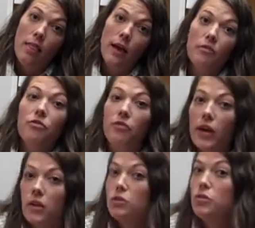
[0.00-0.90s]
that
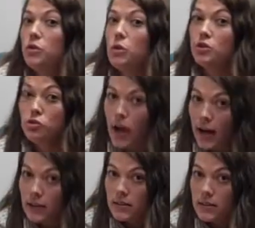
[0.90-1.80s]
failed to
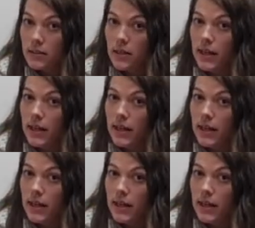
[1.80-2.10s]
address